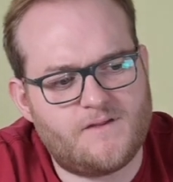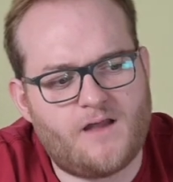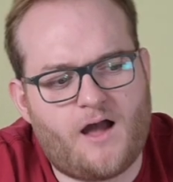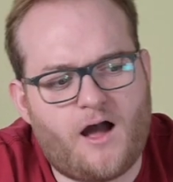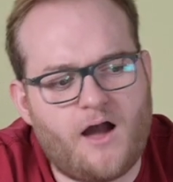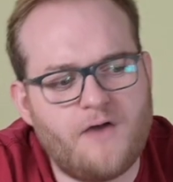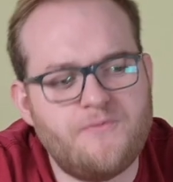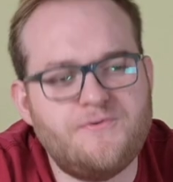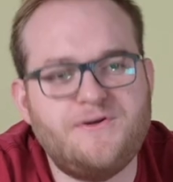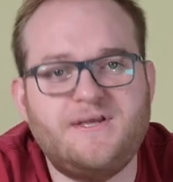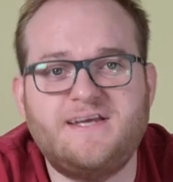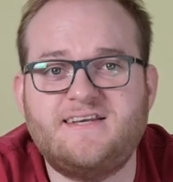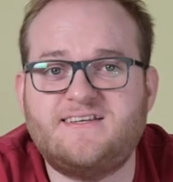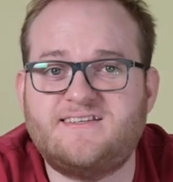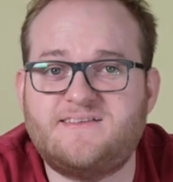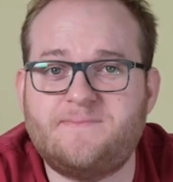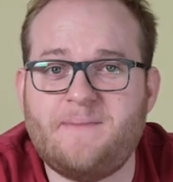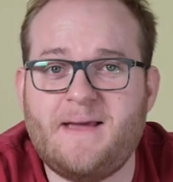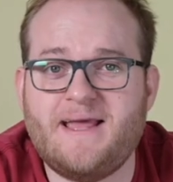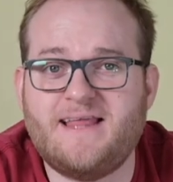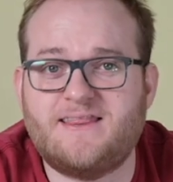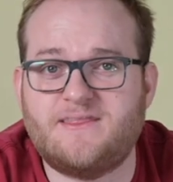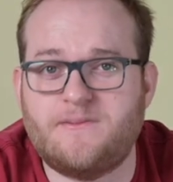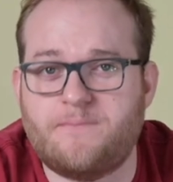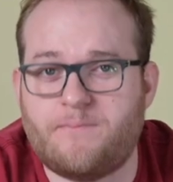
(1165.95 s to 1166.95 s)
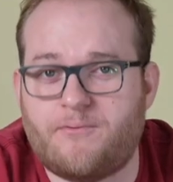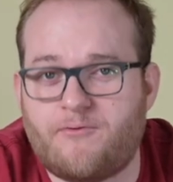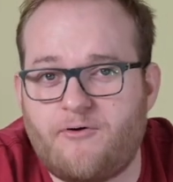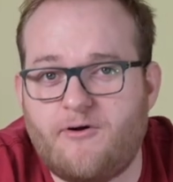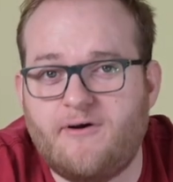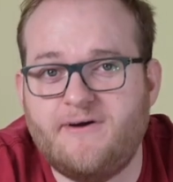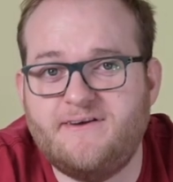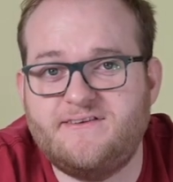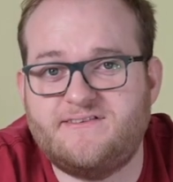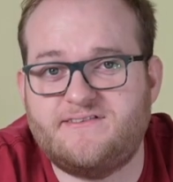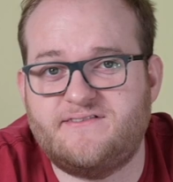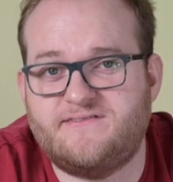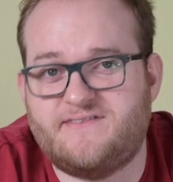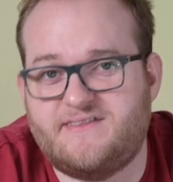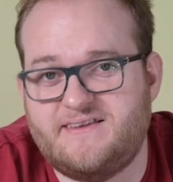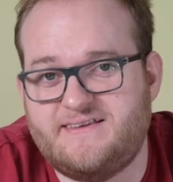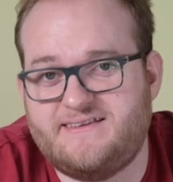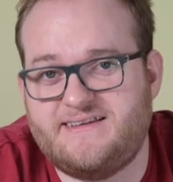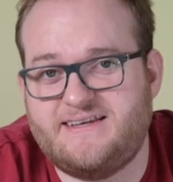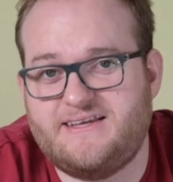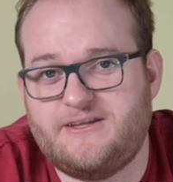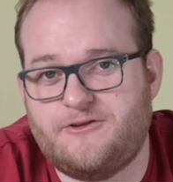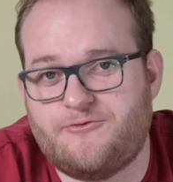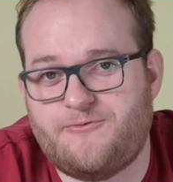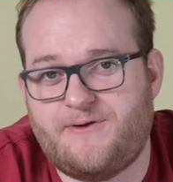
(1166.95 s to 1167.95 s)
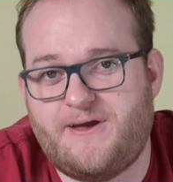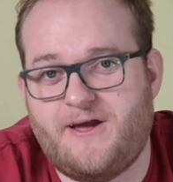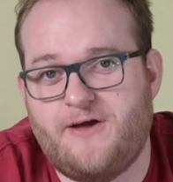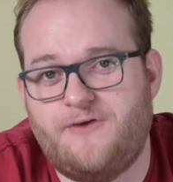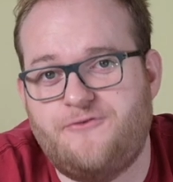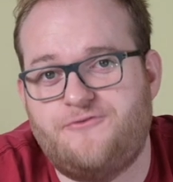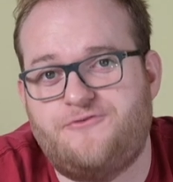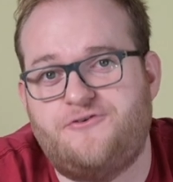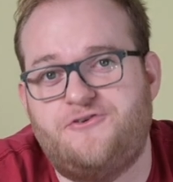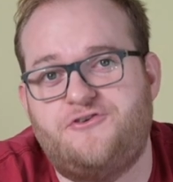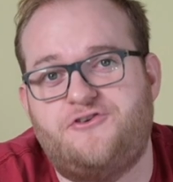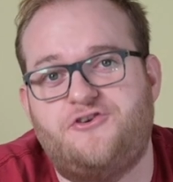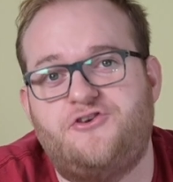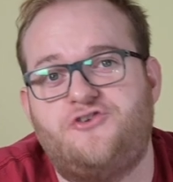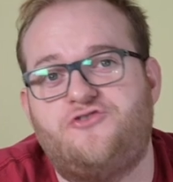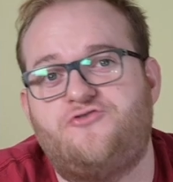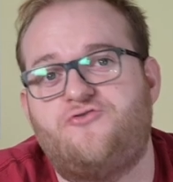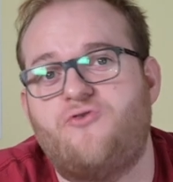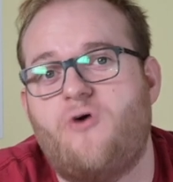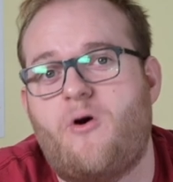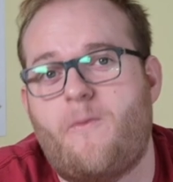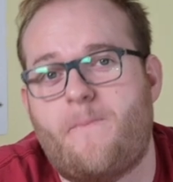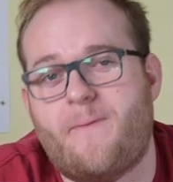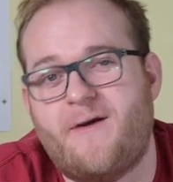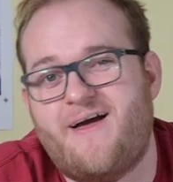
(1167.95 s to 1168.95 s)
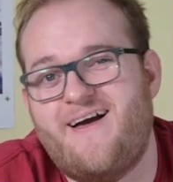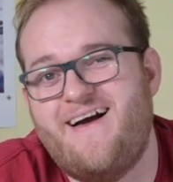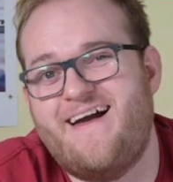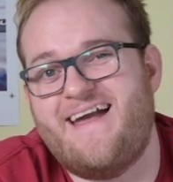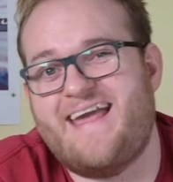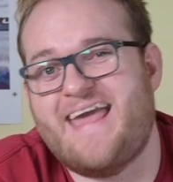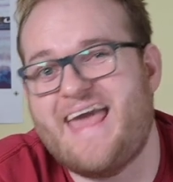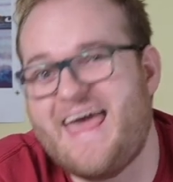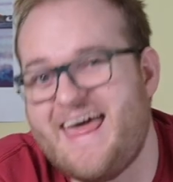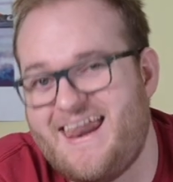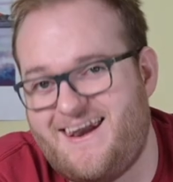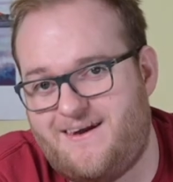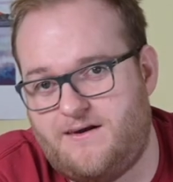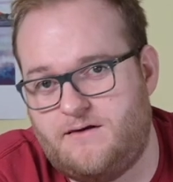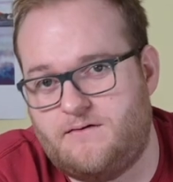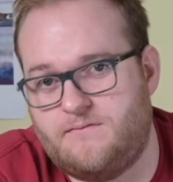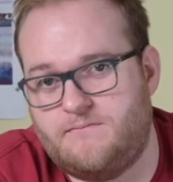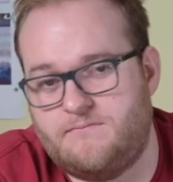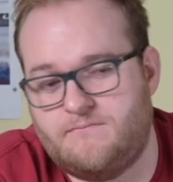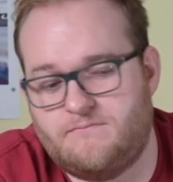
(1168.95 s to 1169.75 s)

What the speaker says: I would expect the price of the D300 to drop again.